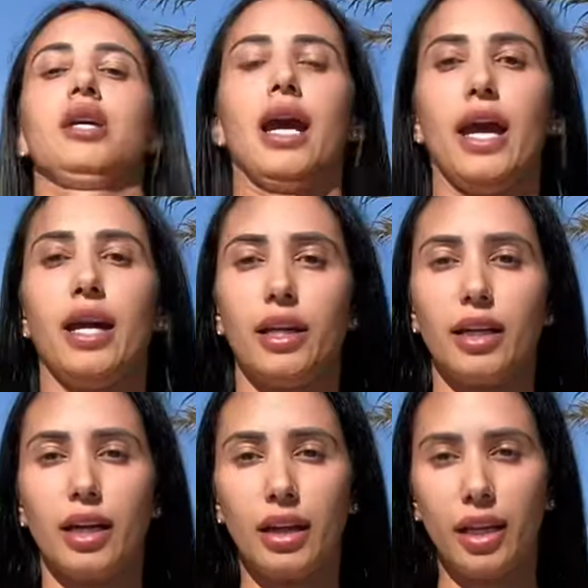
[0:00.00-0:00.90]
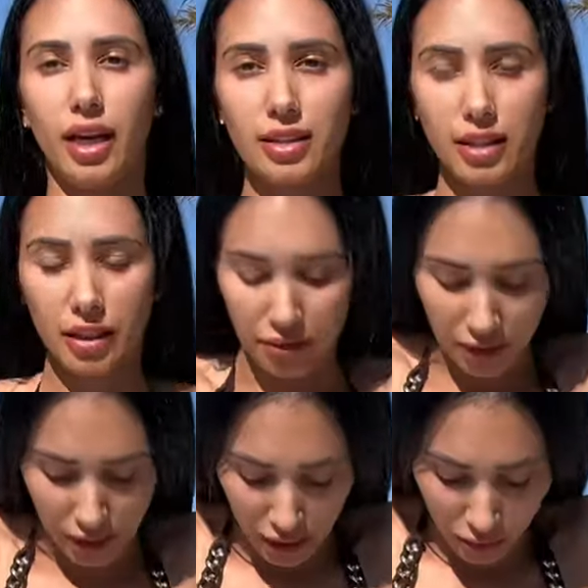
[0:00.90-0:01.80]
and it kind of has like a
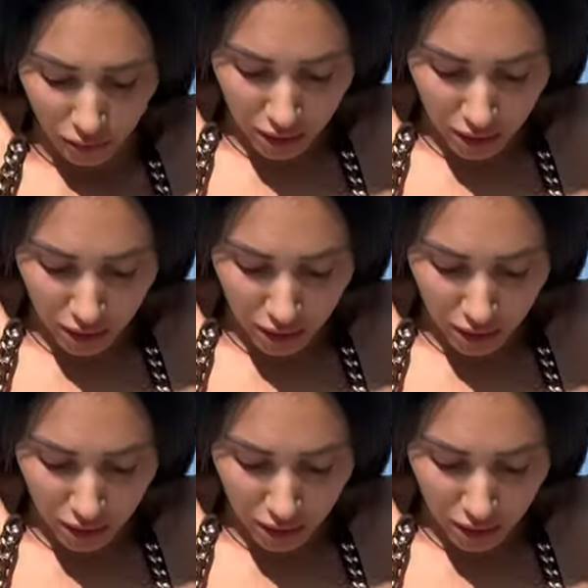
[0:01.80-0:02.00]
V, which